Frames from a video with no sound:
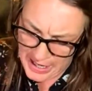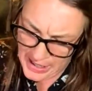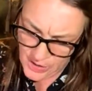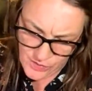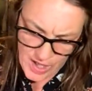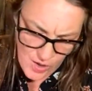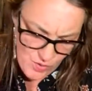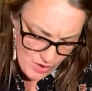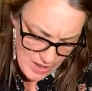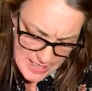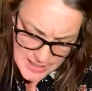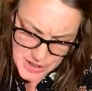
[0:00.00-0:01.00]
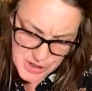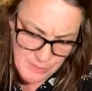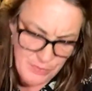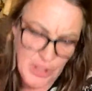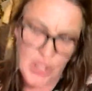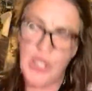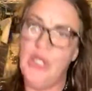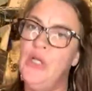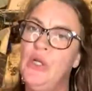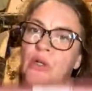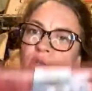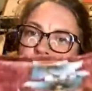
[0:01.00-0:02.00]
don't know, grayish
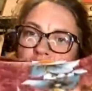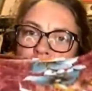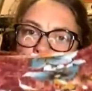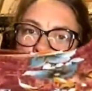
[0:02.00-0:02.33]
blues. It's